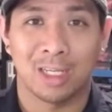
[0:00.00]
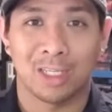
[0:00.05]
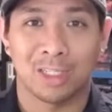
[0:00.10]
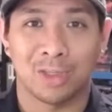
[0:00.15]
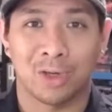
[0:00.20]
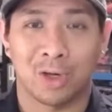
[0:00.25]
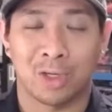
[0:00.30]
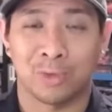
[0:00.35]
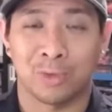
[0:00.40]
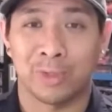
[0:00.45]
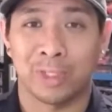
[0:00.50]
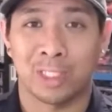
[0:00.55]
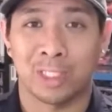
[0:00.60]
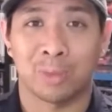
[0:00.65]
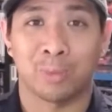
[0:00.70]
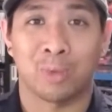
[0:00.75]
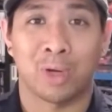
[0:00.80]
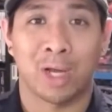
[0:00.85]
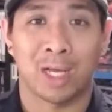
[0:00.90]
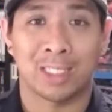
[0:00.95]
so I was really
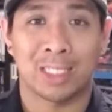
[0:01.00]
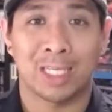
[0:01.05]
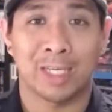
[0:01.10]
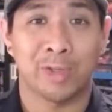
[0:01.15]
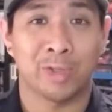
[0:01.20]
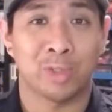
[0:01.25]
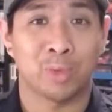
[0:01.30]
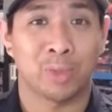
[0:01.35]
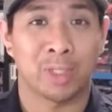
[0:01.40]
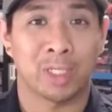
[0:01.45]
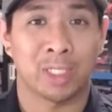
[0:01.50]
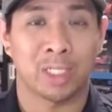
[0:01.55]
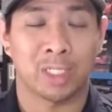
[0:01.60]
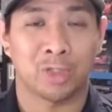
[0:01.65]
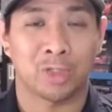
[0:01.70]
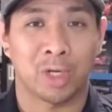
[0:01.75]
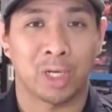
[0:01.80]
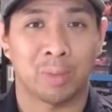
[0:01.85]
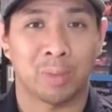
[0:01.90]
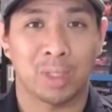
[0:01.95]
surprised that he was willing to
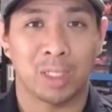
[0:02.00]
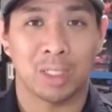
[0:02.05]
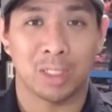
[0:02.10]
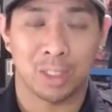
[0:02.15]
trade me.